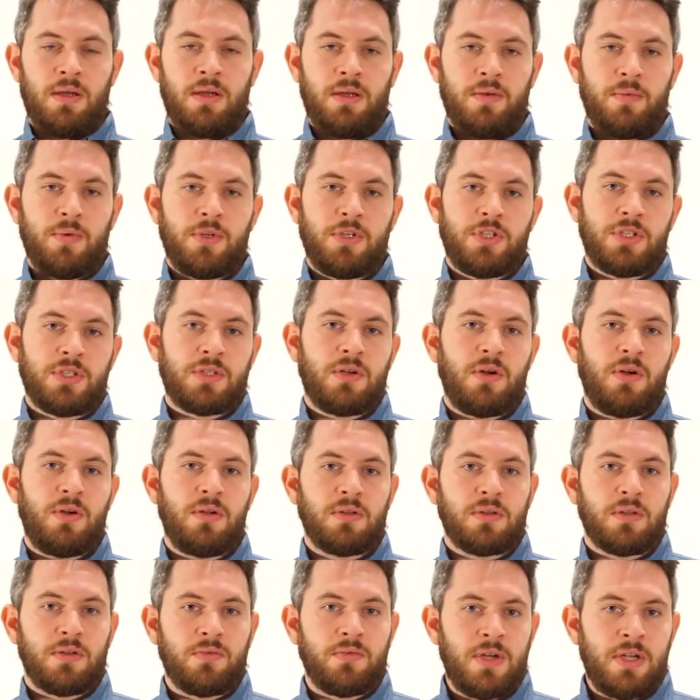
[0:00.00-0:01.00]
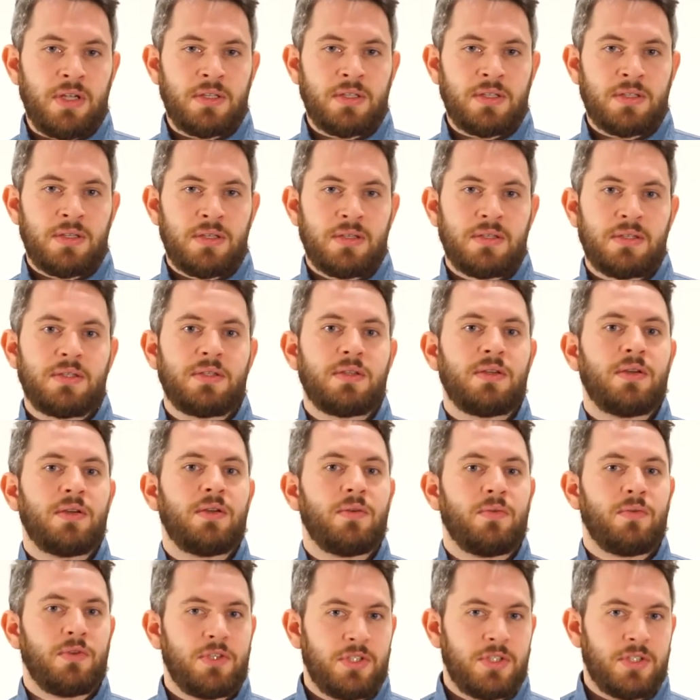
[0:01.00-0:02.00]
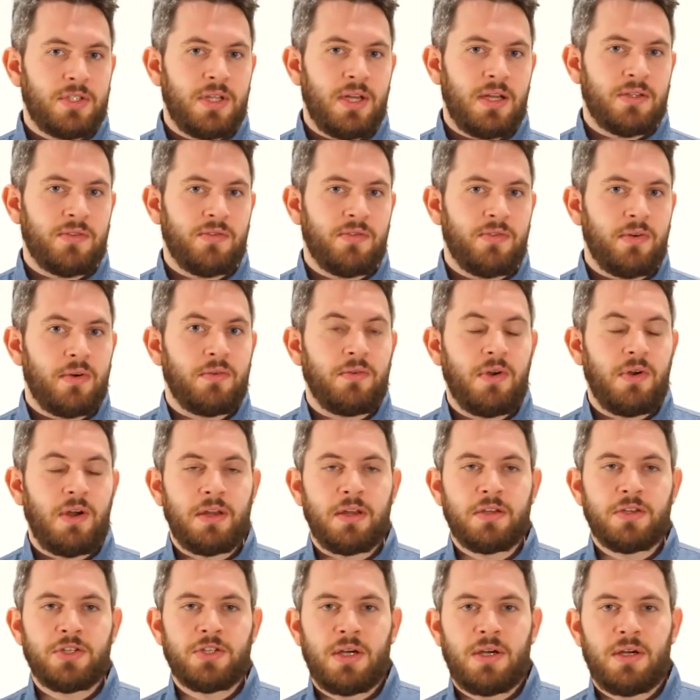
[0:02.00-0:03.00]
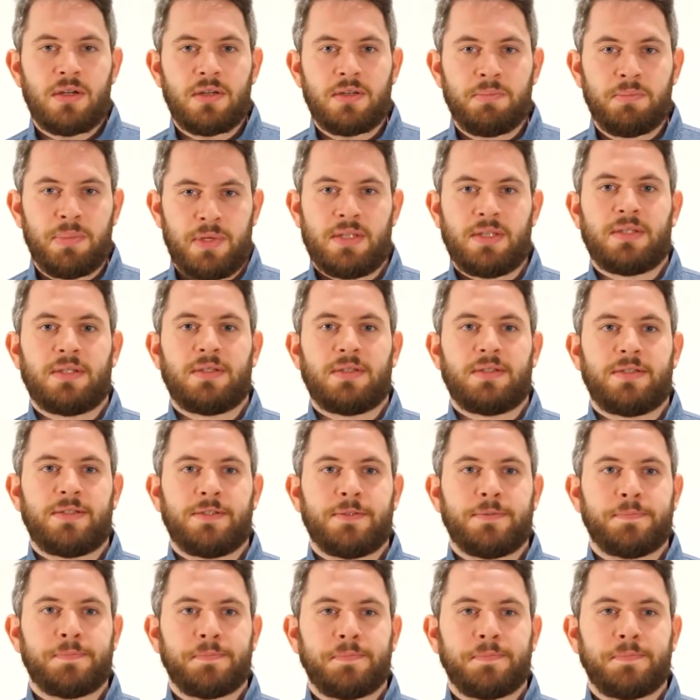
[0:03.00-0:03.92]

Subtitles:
which is called the Rixels, which stands for radar chart pixels.